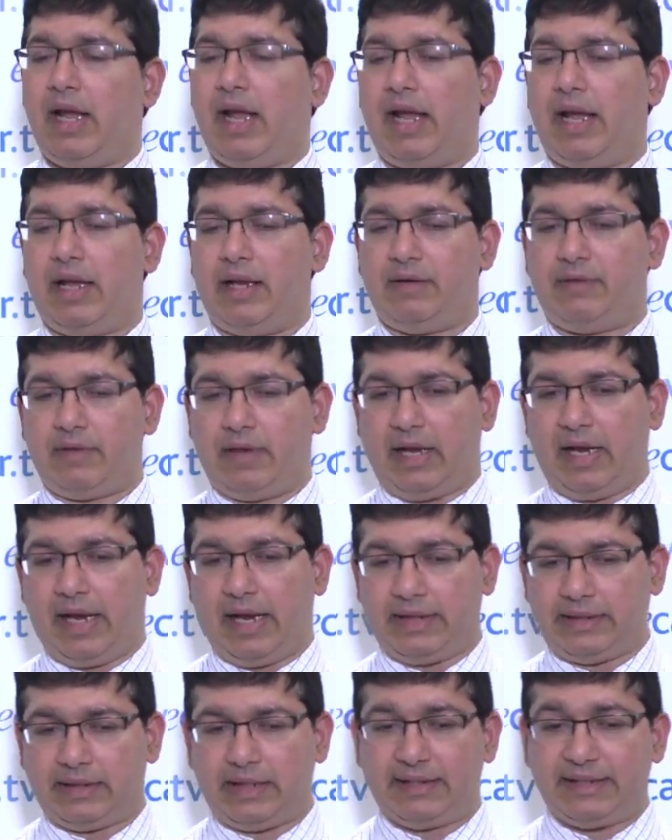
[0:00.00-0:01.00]
And
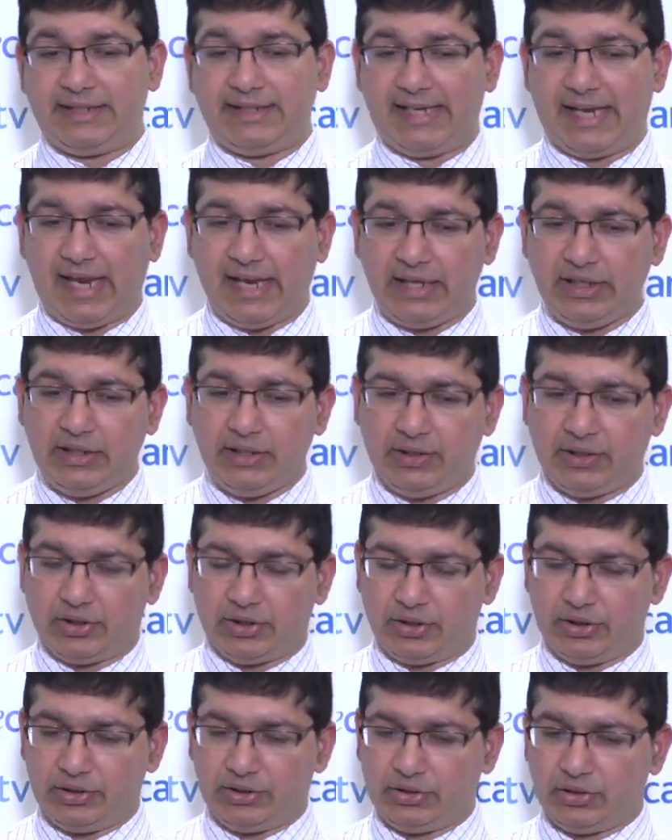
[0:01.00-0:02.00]
at 10
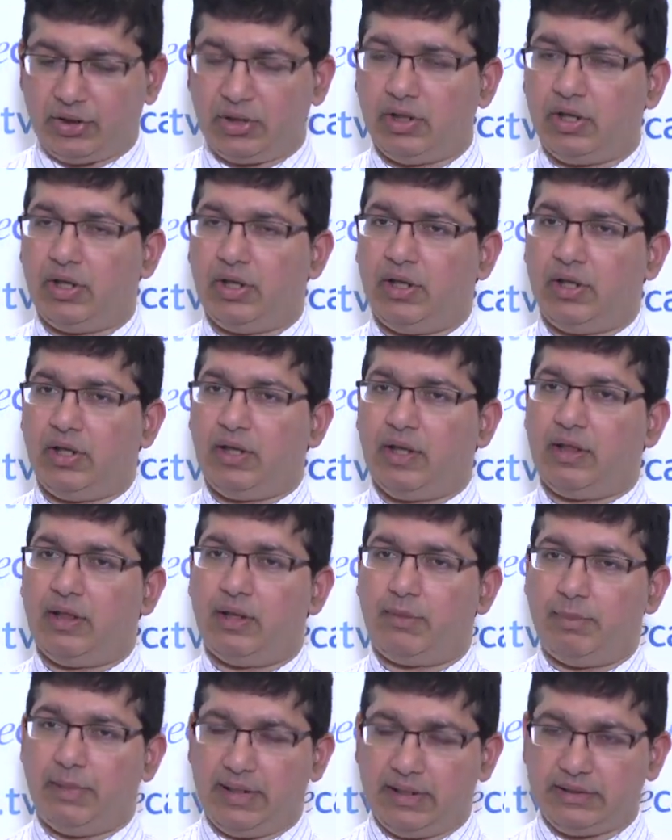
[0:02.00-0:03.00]
years,
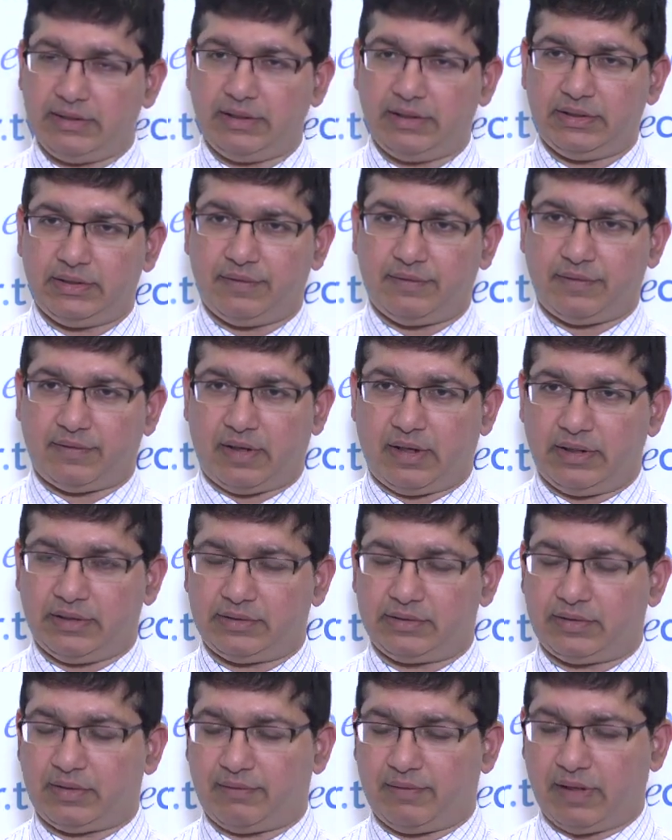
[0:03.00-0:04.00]
the metastasis-free
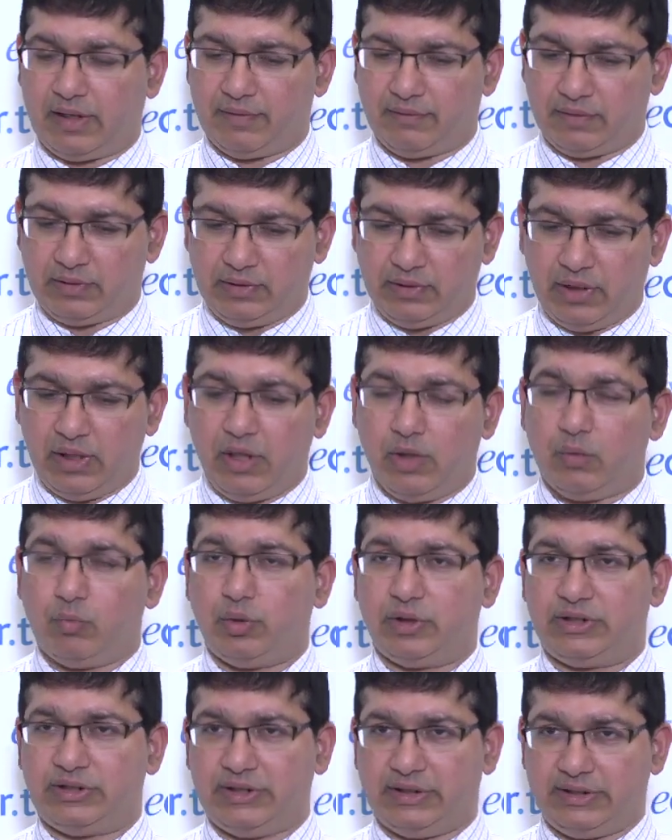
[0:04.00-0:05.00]
survival
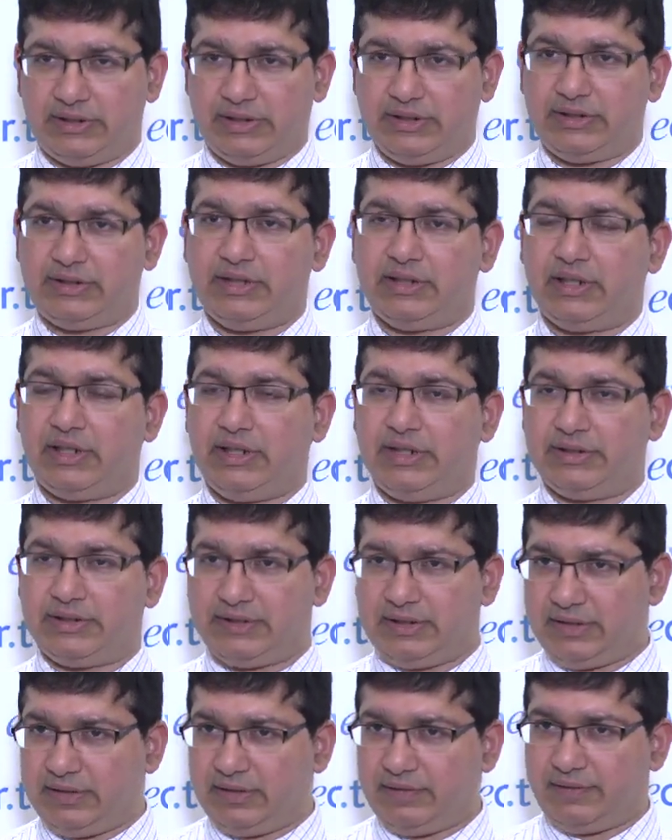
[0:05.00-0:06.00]
was statistically
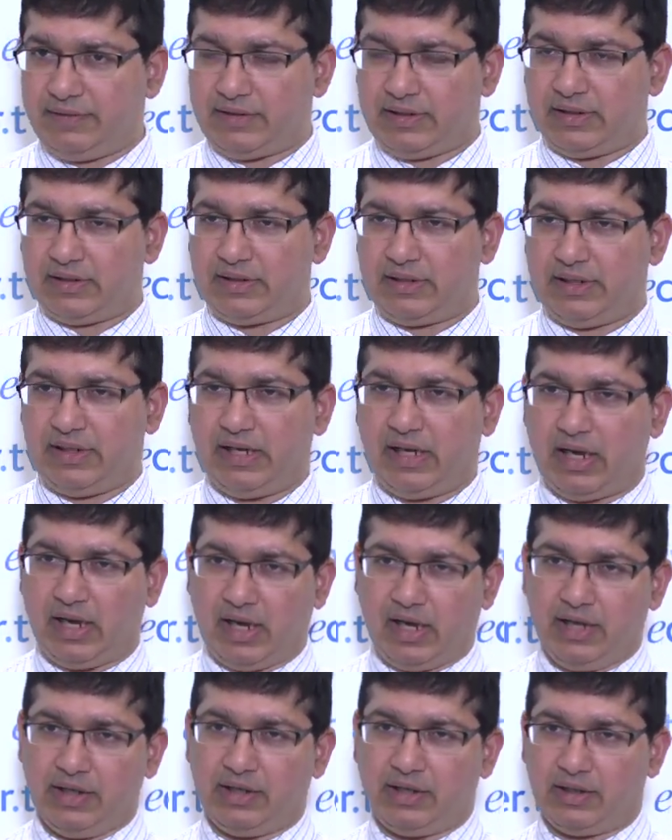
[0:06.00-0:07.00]
significantly
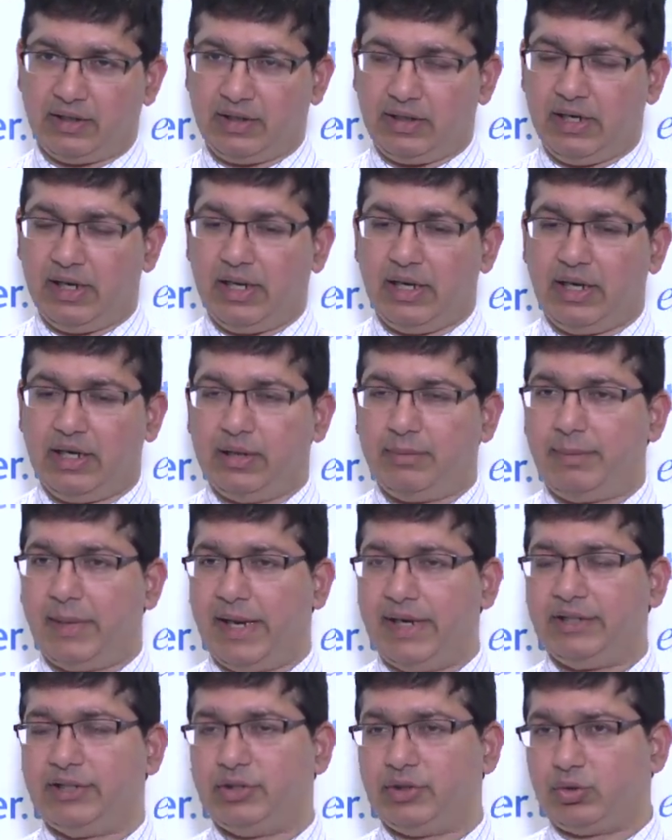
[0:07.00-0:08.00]
higher in
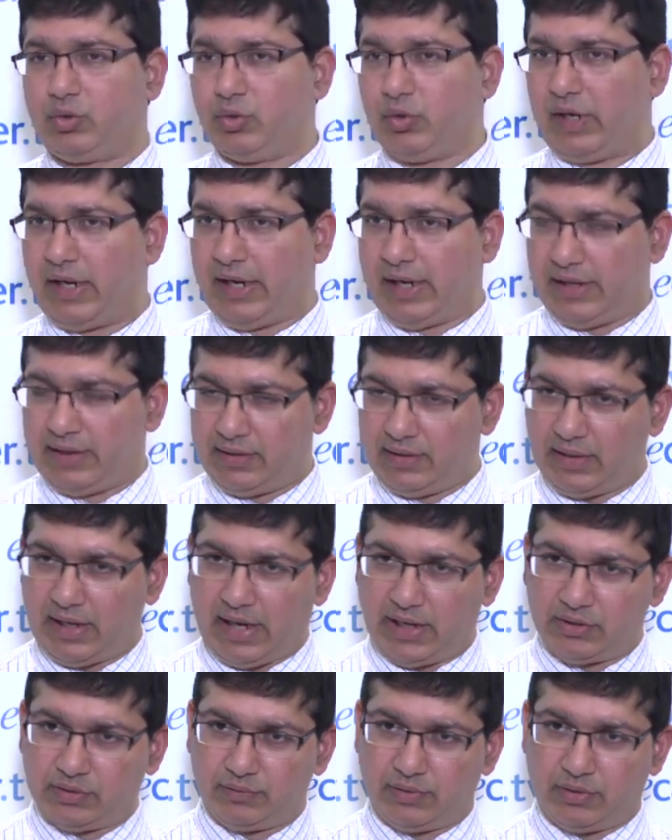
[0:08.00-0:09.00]
patients who had
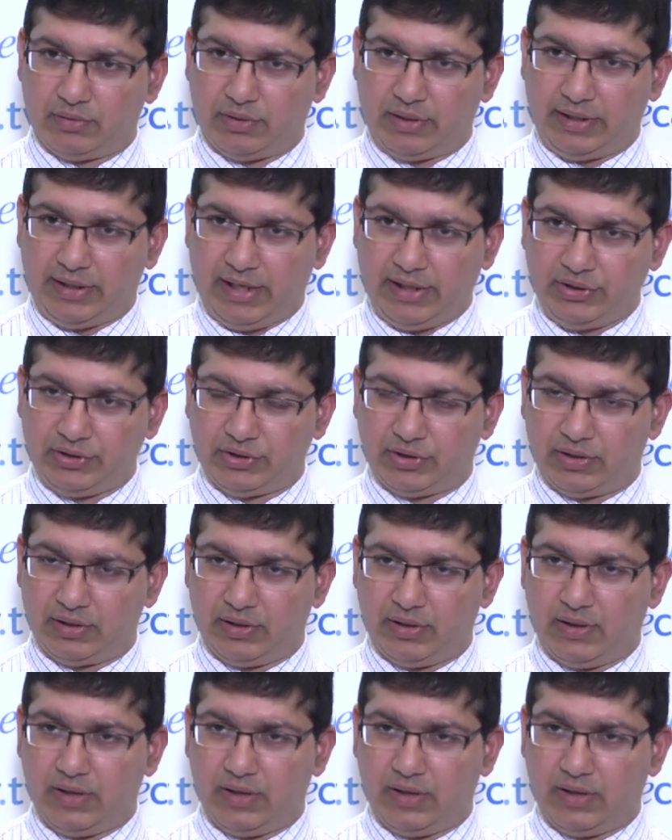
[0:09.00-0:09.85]
adjuvant radiation.